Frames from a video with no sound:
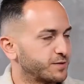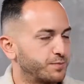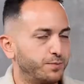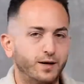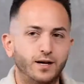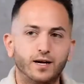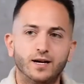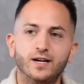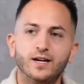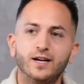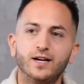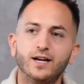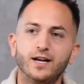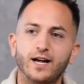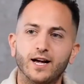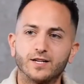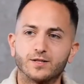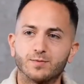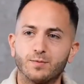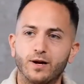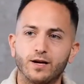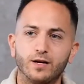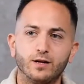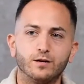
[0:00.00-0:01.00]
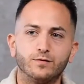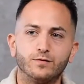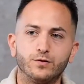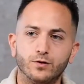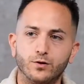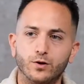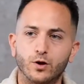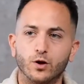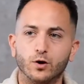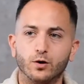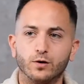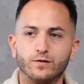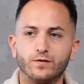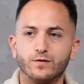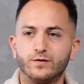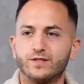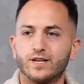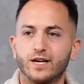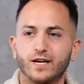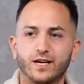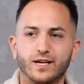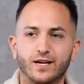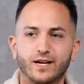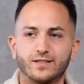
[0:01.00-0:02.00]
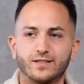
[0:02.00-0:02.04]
But as many of you know, if you're taking